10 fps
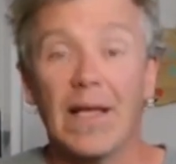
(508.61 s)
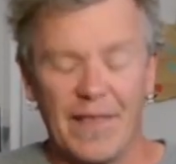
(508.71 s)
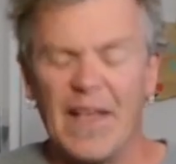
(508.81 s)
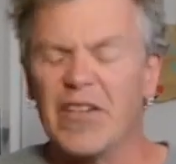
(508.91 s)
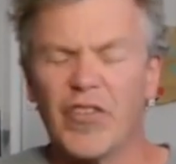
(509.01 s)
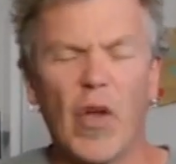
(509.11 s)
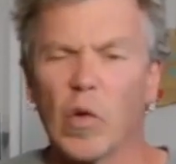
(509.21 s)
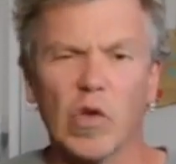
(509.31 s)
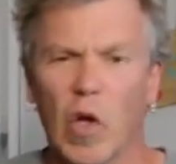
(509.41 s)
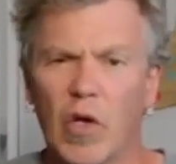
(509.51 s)
They just
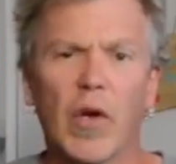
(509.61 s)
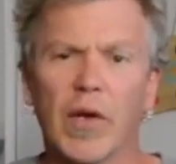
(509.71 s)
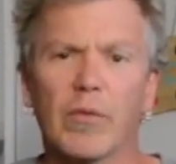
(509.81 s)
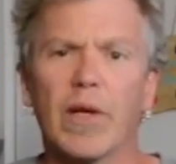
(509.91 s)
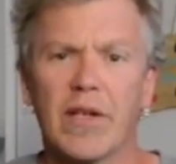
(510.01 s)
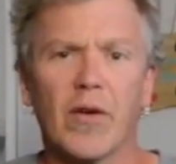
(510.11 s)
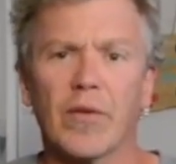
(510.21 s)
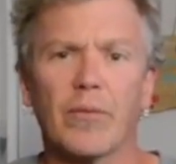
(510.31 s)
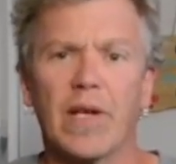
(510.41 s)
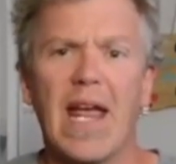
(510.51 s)
don't look good when
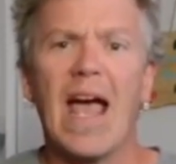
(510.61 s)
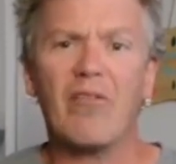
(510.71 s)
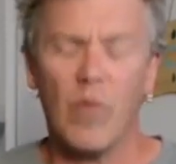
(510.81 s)
you have